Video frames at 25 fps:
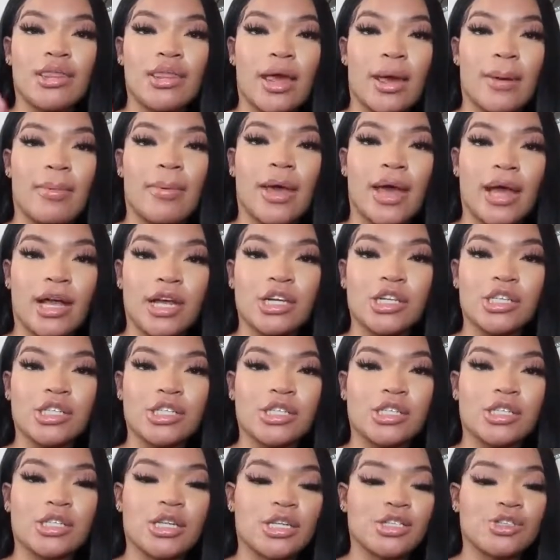that
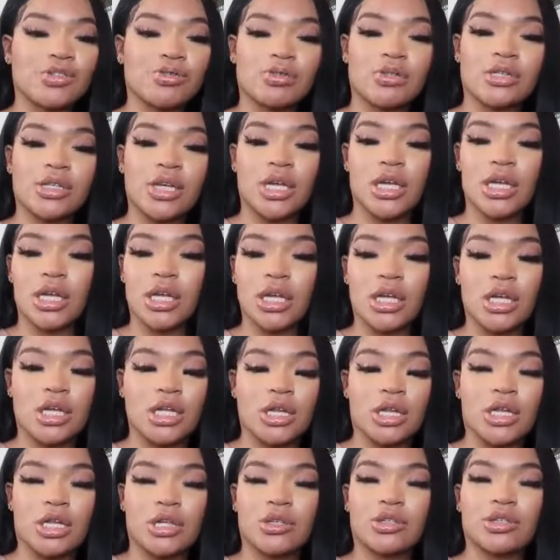package that you sent
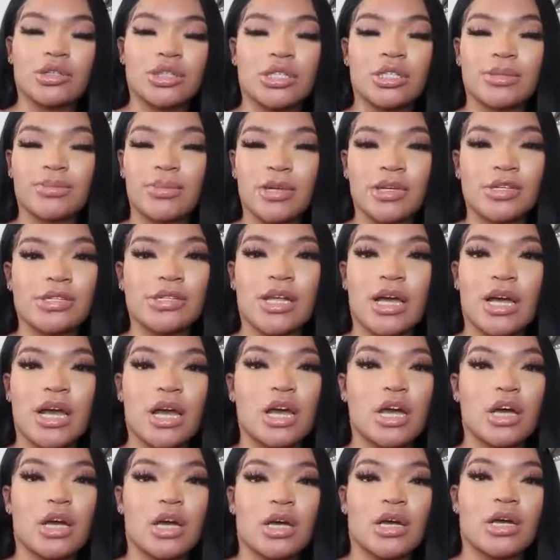literally smells
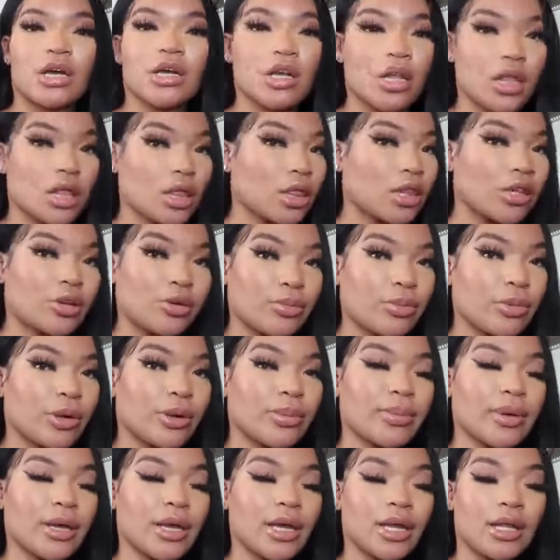like Little
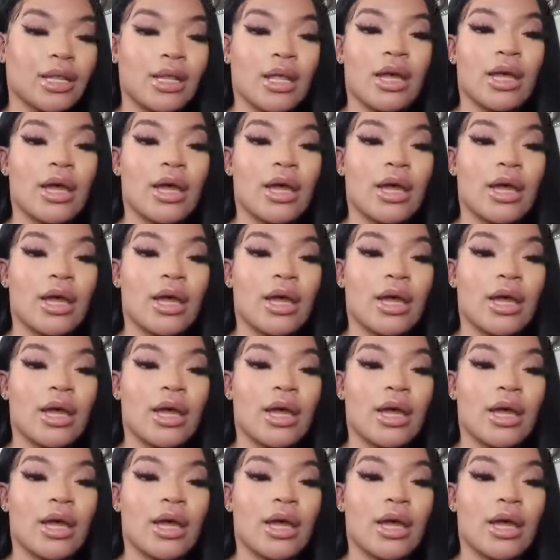Mermaid.